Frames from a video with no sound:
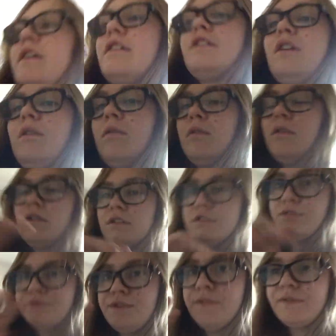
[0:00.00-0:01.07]
or go
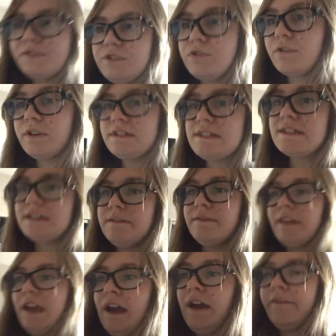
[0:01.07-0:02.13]
to a different store and see if
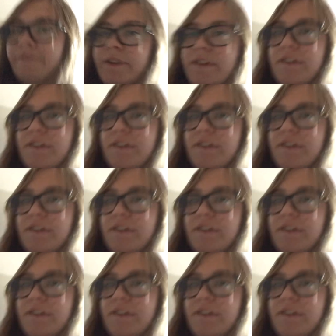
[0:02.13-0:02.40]
they have a